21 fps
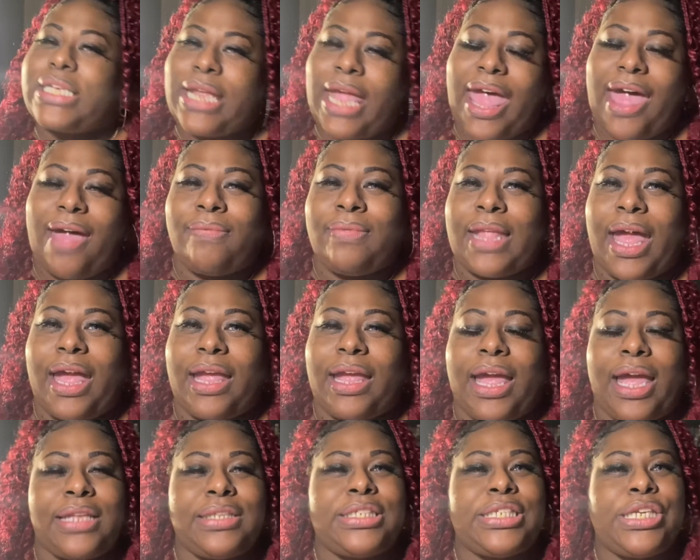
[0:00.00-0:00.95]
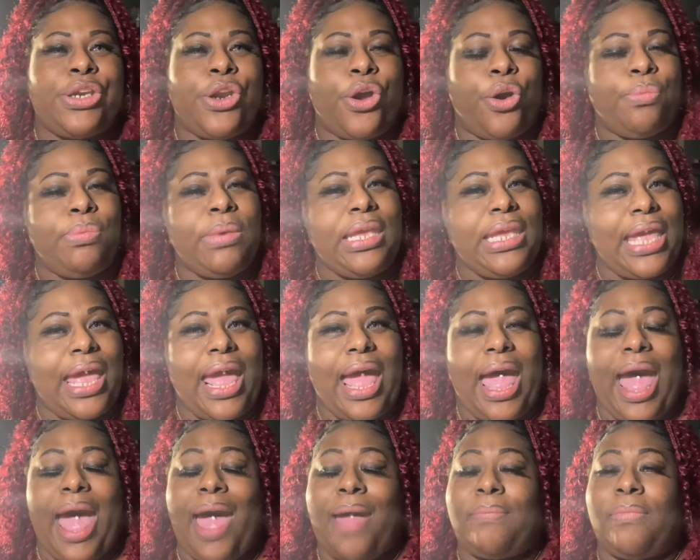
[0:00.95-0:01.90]
that have not gotten to know me yet,
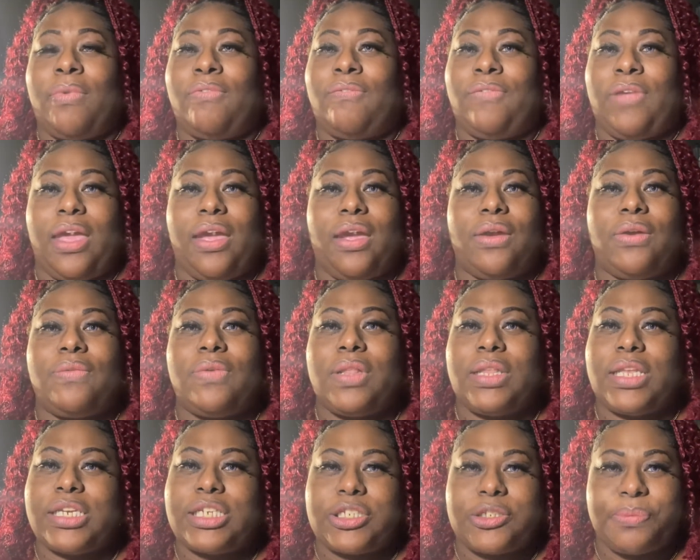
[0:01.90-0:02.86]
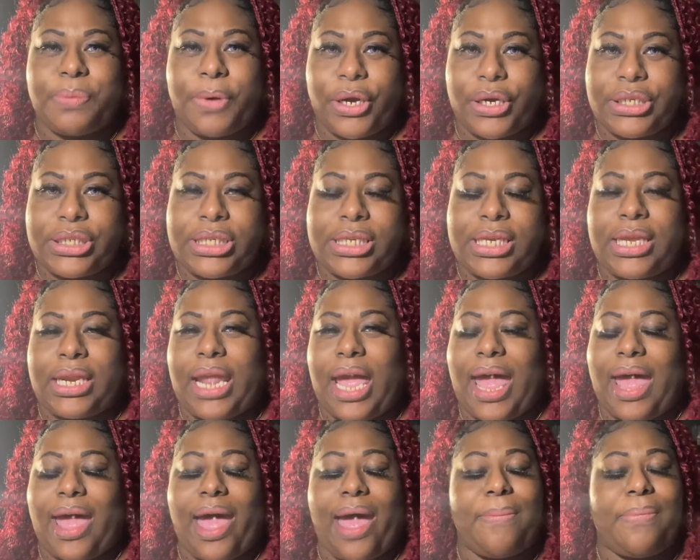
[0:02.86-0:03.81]
I'm a very religious person.
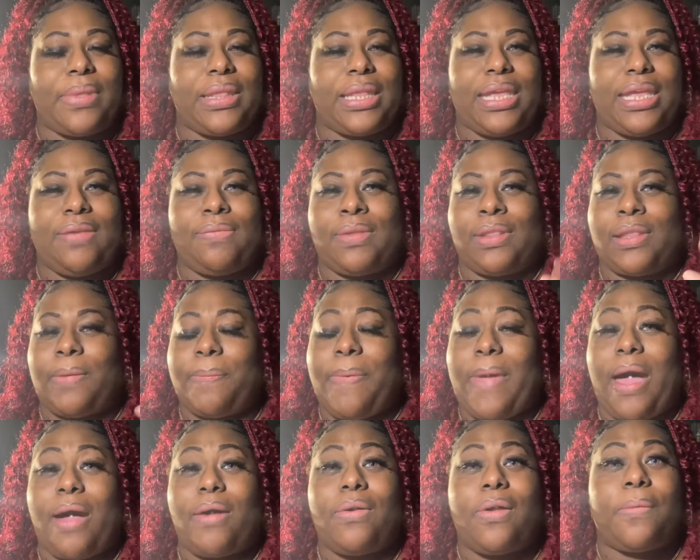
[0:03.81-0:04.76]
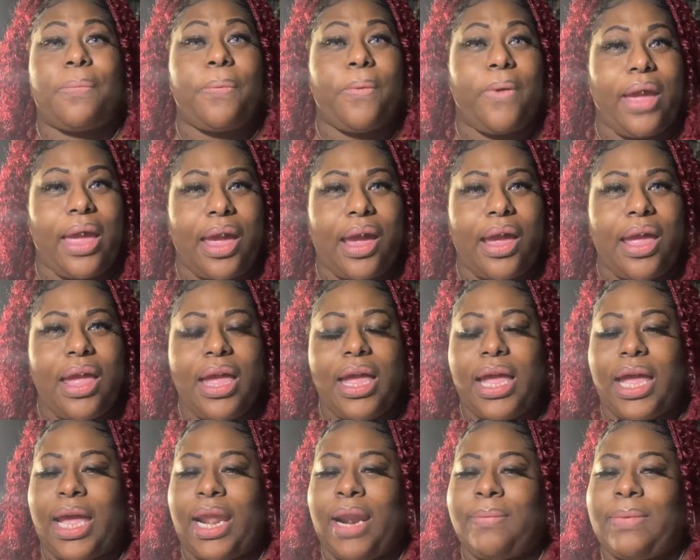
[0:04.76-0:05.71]
I believe in the power of prayer.
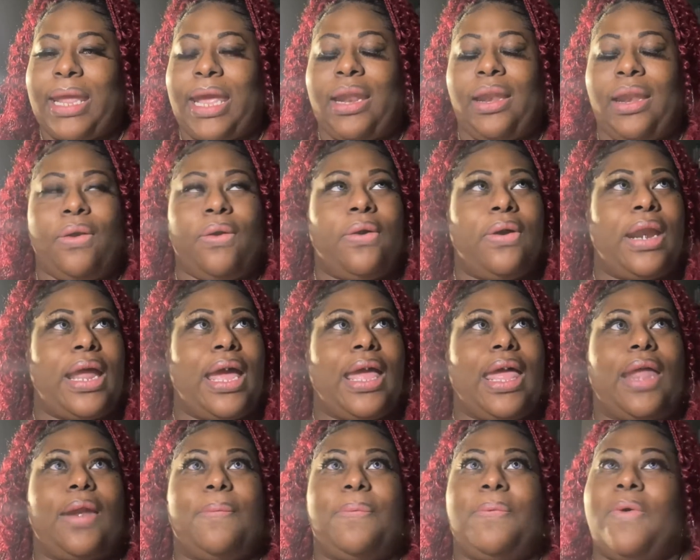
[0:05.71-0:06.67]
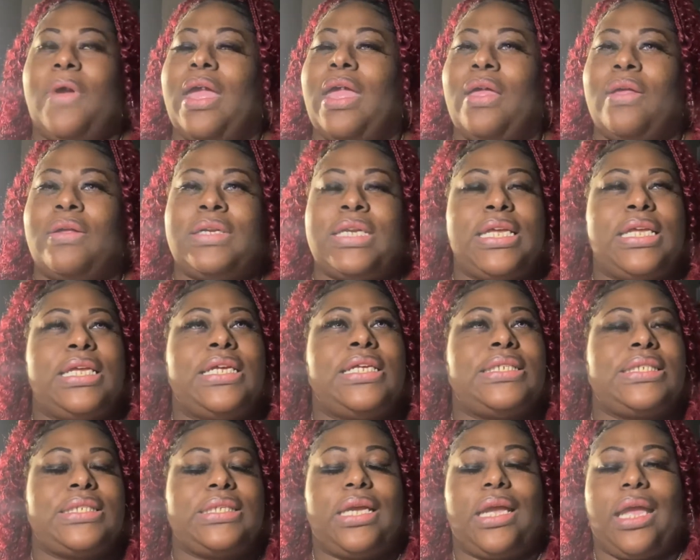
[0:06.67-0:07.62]
And I'm like, Lord, I gotta pray on this.
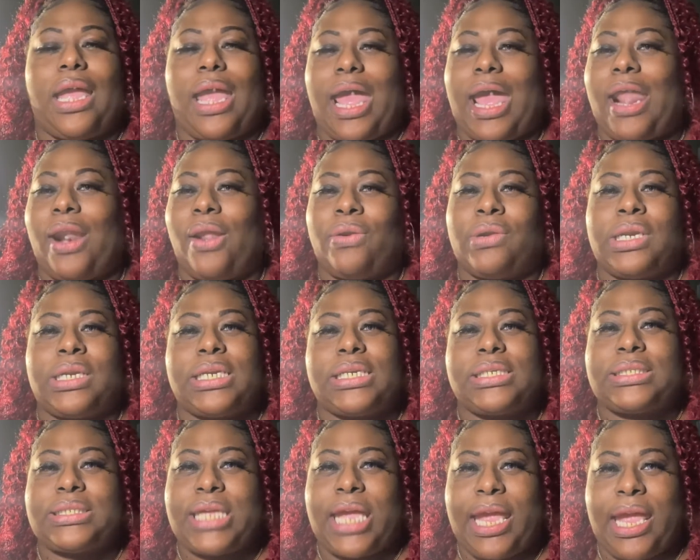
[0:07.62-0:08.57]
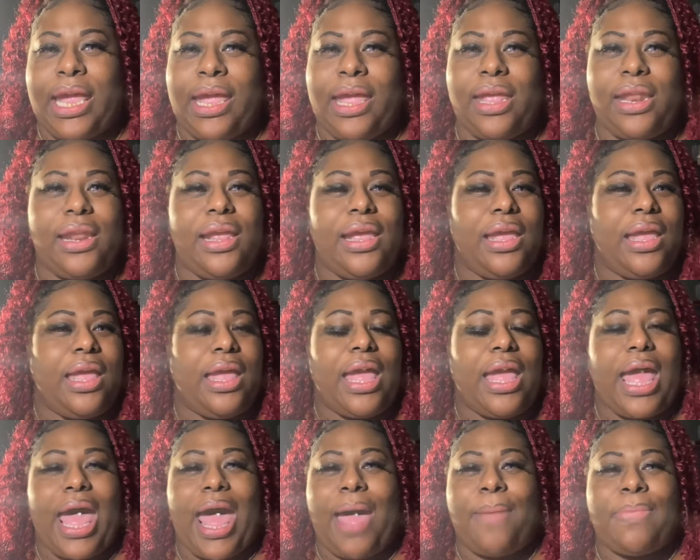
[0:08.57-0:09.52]
I don't understand.
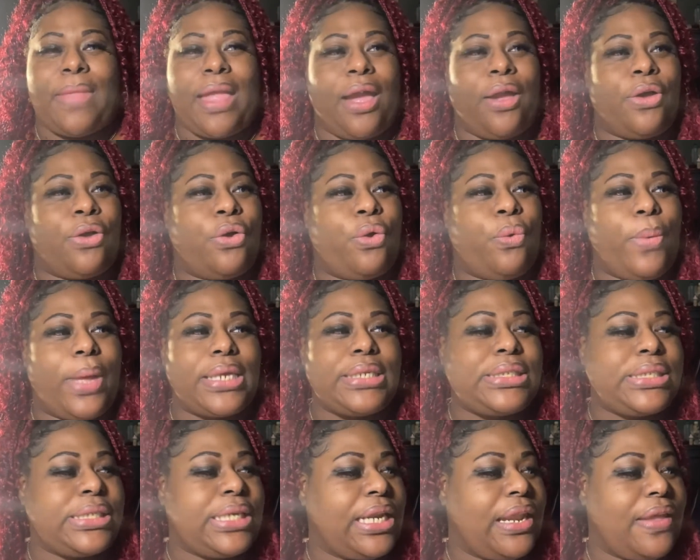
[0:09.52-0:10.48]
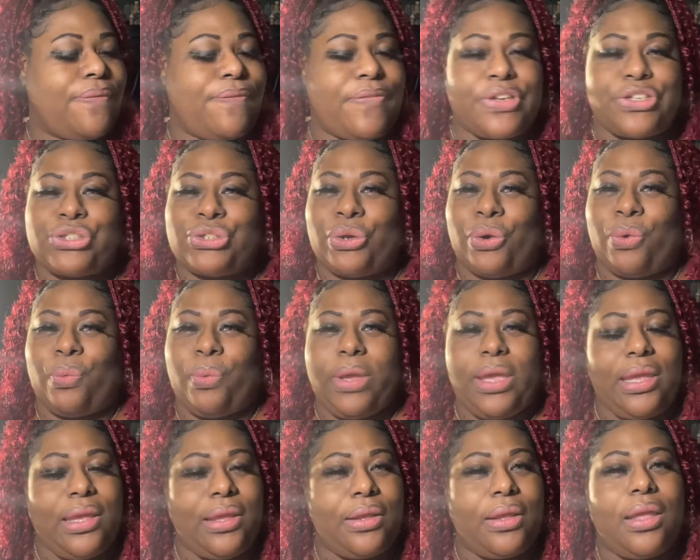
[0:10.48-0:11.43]
I'm not gonna question it if it's your
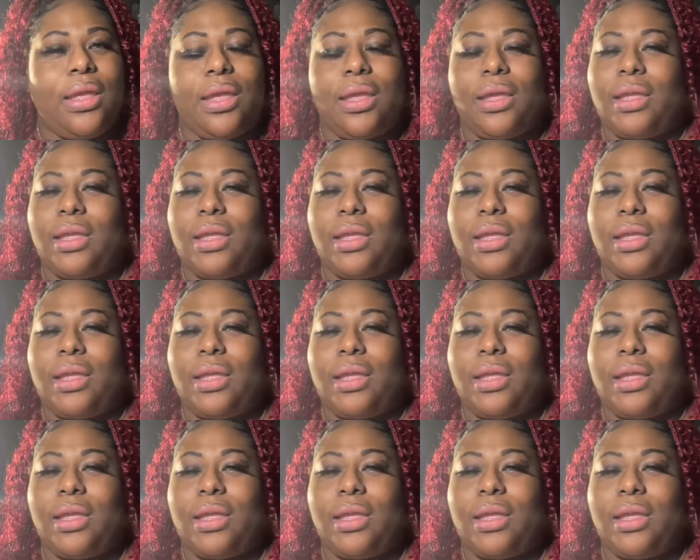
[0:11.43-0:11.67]
will